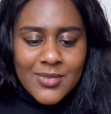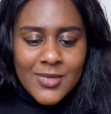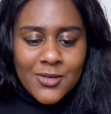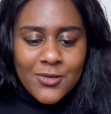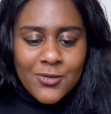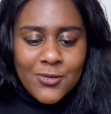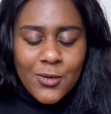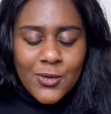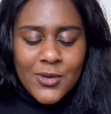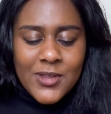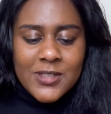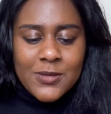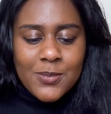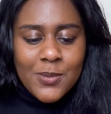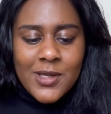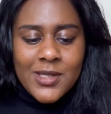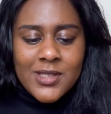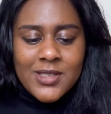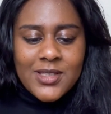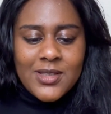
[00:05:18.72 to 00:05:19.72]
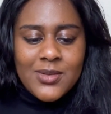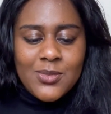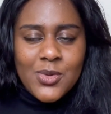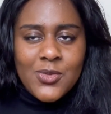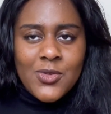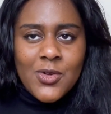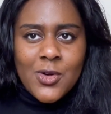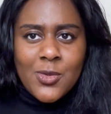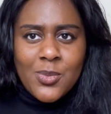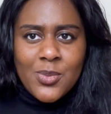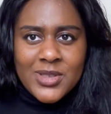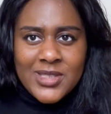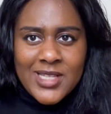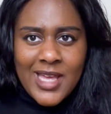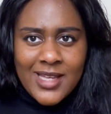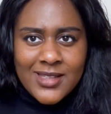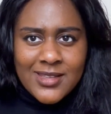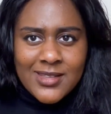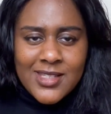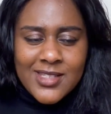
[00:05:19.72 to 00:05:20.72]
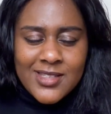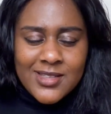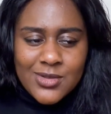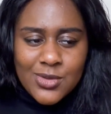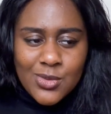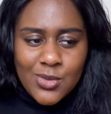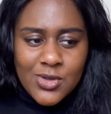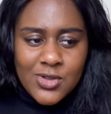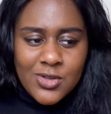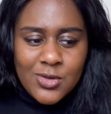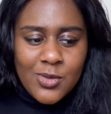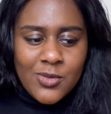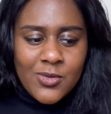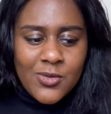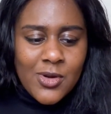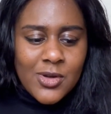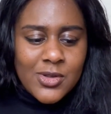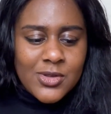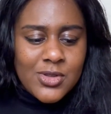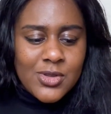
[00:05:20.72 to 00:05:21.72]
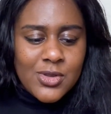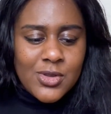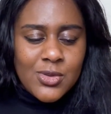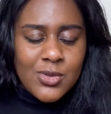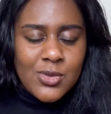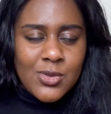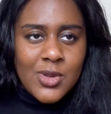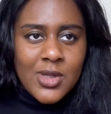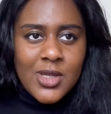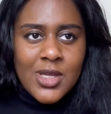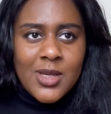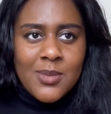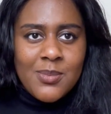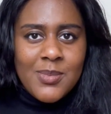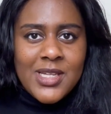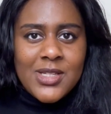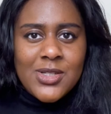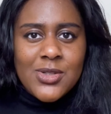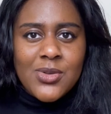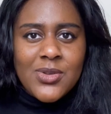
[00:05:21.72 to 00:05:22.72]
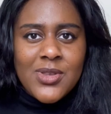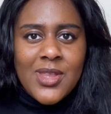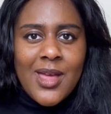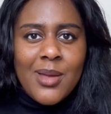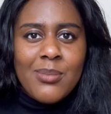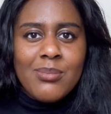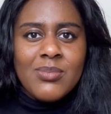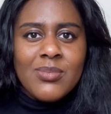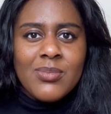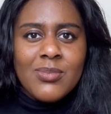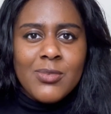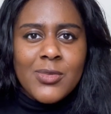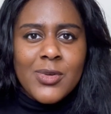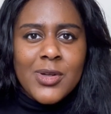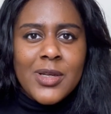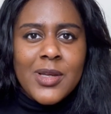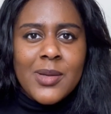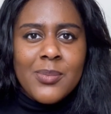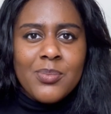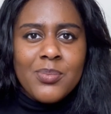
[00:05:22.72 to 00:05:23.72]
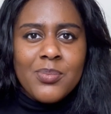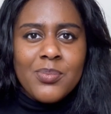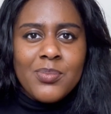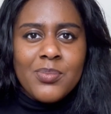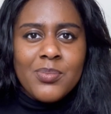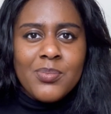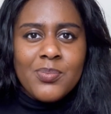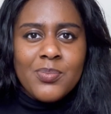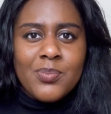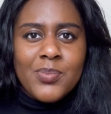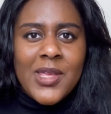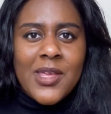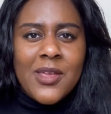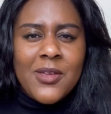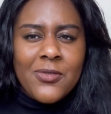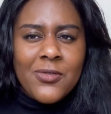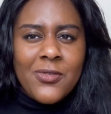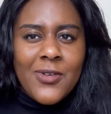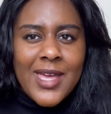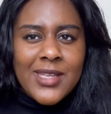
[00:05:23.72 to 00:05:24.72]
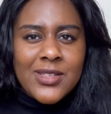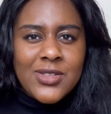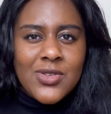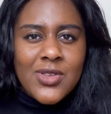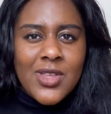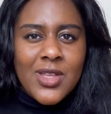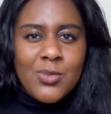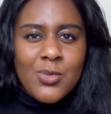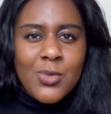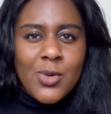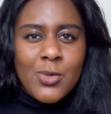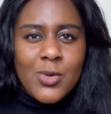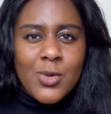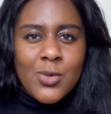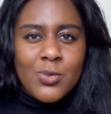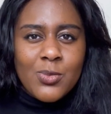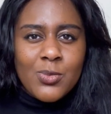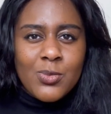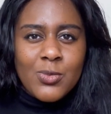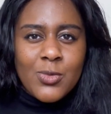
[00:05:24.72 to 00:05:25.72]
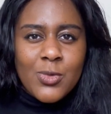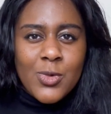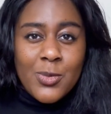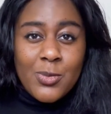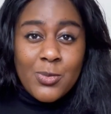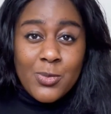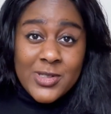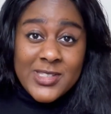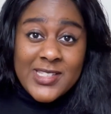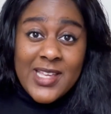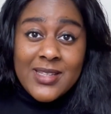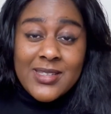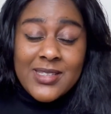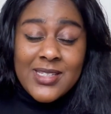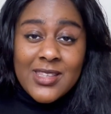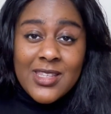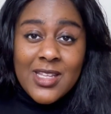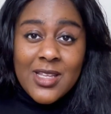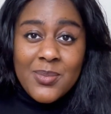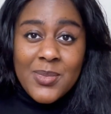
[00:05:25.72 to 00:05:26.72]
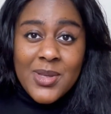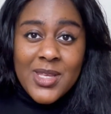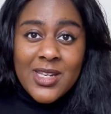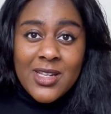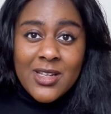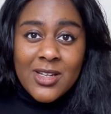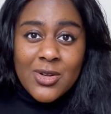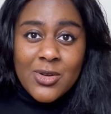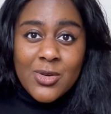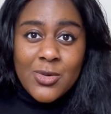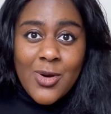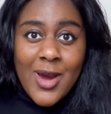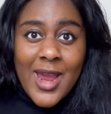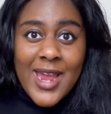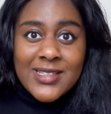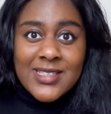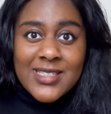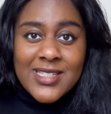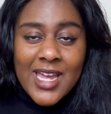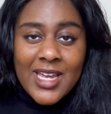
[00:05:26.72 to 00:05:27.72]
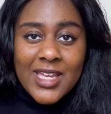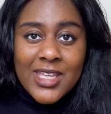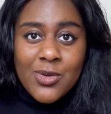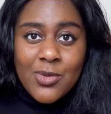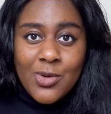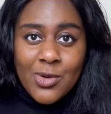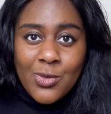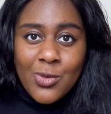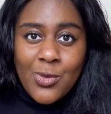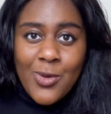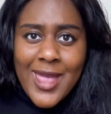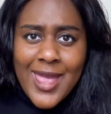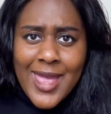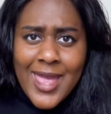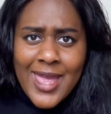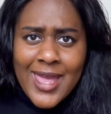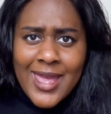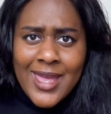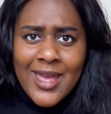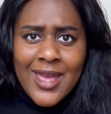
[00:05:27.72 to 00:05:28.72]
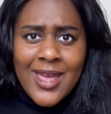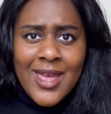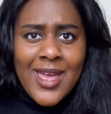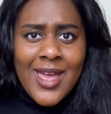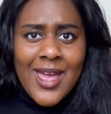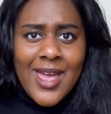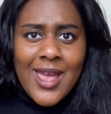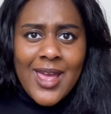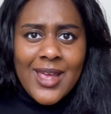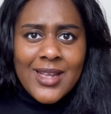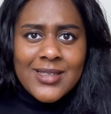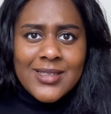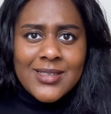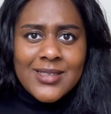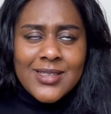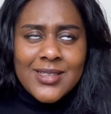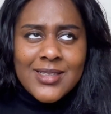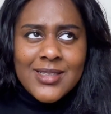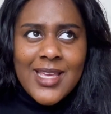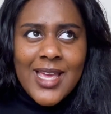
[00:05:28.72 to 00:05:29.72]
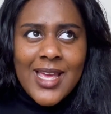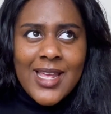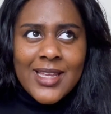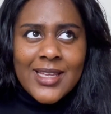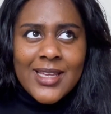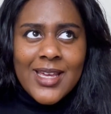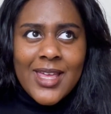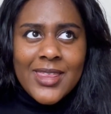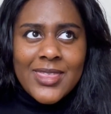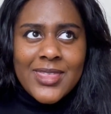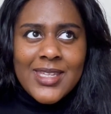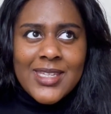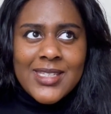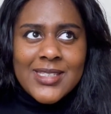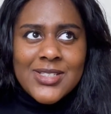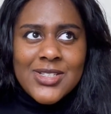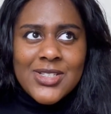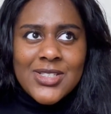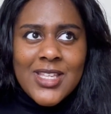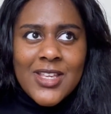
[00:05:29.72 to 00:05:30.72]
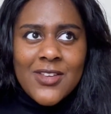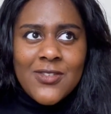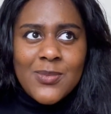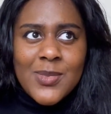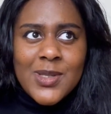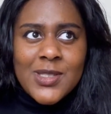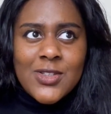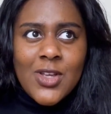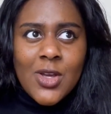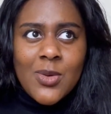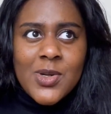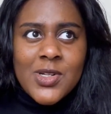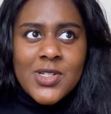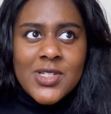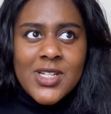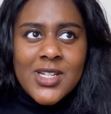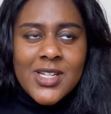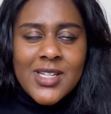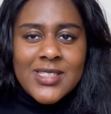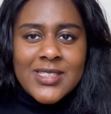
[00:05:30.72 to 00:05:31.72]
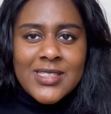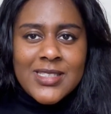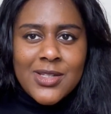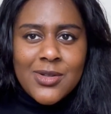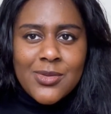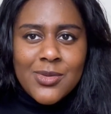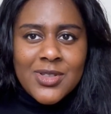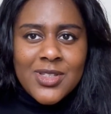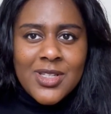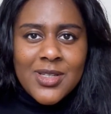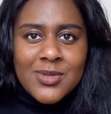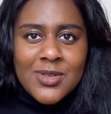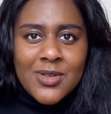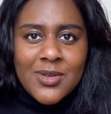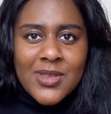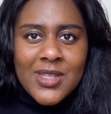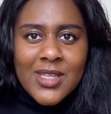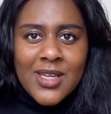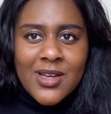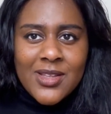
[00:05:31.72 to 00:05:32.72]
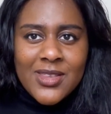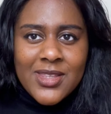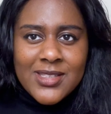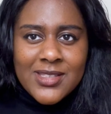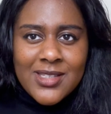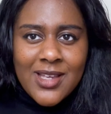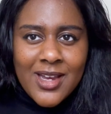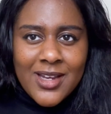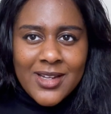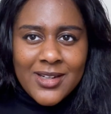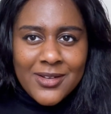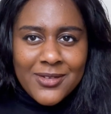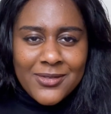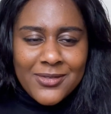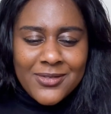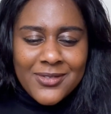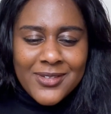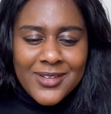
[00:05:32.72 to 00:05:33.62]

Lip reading: for this person. We've got to protect this source. We've got to make sure that we're being fair to them. We're representing them in a correct and accurate way. And yeah, like, I think it's just given me so much to consider in terms of the other side of